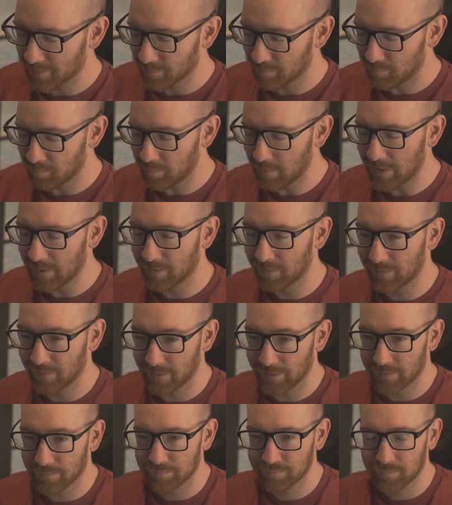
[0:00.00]

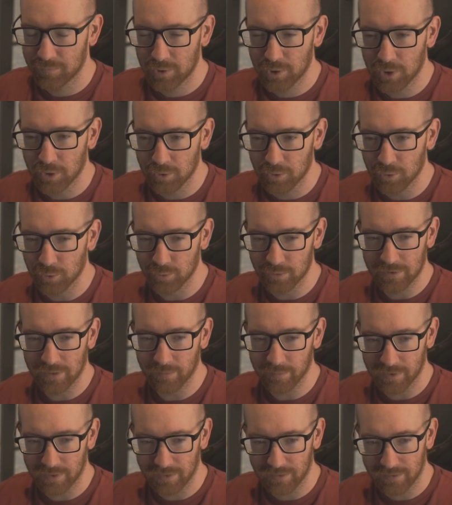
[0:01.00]
ability to do
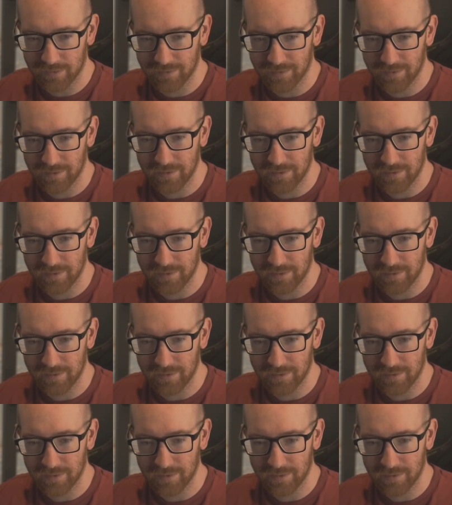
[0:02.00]
something